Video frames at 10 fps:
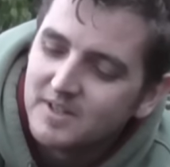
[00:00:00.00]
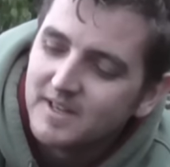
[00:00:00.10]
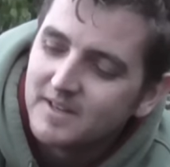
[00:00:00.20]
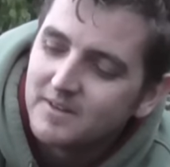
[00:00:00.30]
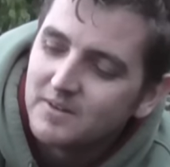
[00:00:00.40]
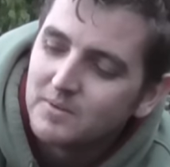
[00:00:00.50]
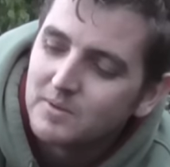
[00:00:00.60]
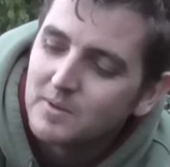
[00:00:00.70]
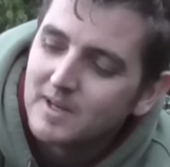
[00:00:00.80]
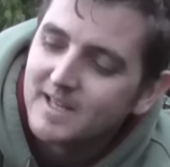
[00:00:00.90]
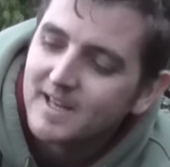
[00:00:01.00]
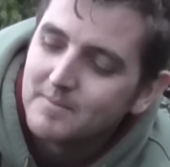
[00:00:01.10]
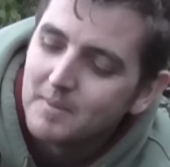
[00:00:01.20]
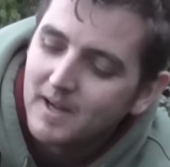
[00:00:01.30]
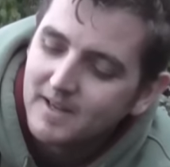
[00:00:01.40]
then quickly get
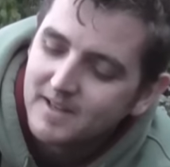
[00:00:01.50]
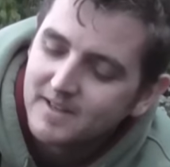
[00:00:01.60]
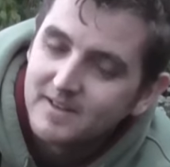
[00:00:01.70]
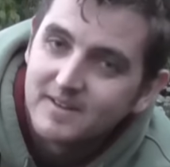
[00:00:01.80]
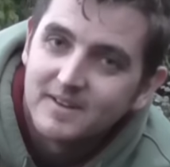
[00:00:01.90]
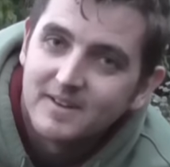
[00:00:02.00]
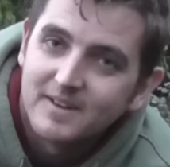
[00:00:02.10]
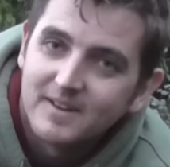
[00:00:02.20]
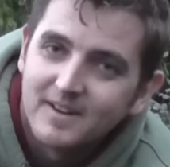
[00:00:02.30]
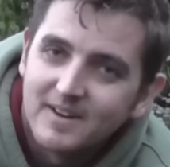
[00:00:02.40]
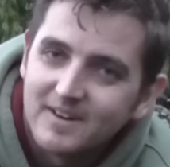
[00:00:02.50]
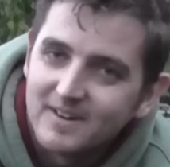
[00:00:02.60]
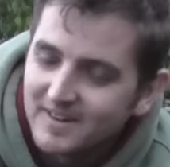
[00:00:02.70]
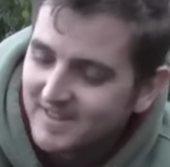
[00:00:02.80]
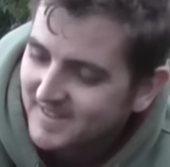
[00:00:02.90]
him back.
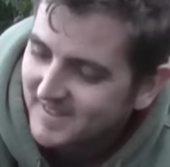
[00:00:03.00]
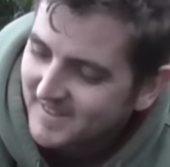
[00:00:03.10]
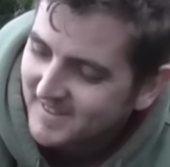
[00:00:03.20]
Right.